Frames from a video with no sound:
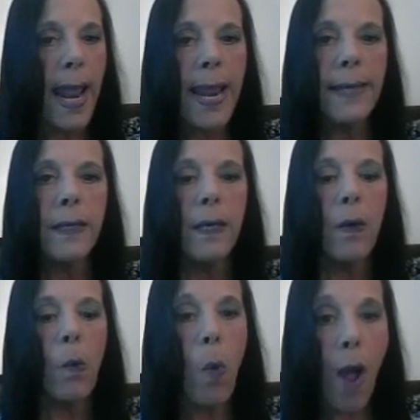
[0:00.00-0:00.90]
And
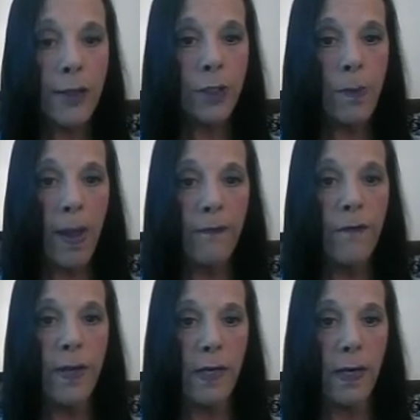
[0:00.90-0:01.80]
watch my
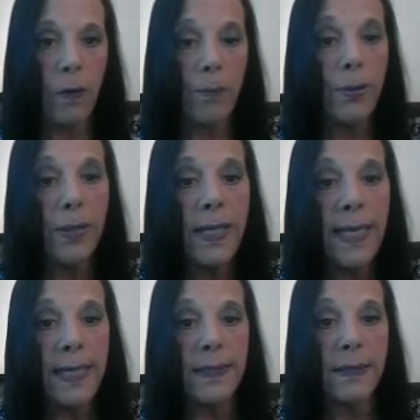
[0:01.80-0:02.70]
video,
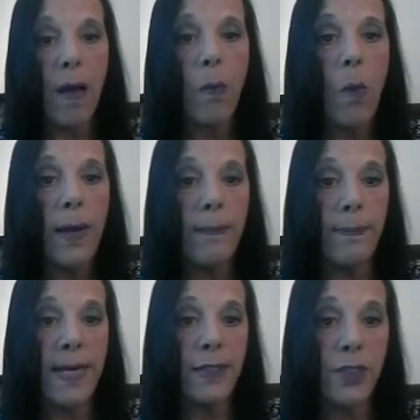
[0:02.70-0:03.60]
please, on what it
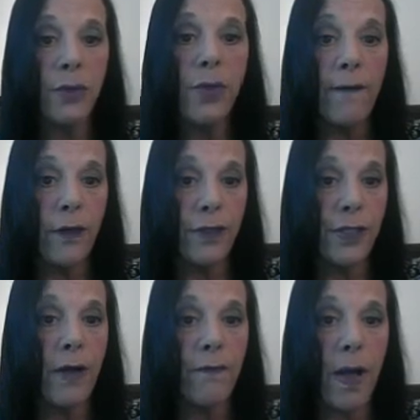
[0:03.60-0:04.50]
means to love
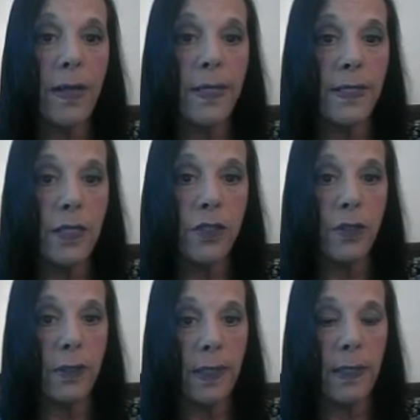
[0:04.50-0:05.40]
yourself
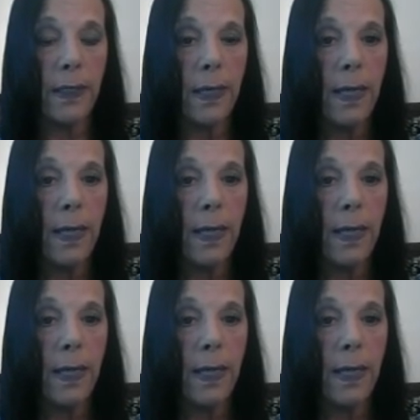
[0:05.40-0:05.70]
unconditionally.